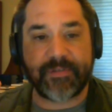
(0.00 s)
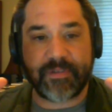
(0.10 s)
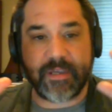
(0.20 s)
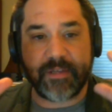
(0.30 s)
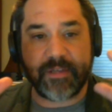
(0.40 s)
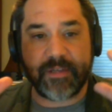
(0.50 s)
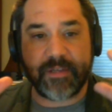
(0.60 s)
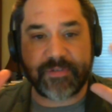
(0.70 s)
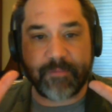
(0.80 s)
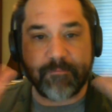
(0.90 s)
It's
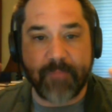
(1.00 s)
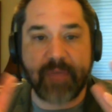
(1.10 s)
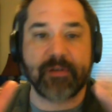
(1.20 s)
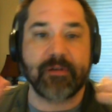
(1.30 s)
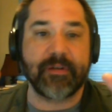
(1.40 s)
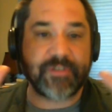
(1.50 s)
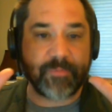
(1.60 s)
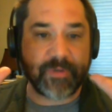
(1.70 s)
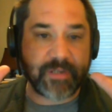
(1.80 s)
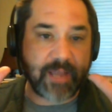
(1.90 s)
the mother. It's
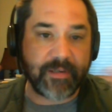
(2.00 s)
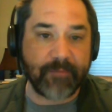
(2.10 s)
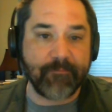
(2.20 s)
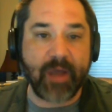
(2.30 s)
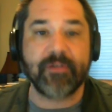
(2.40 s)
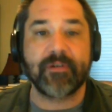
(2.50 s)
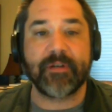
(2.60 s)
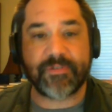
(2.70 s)
the protecting mother.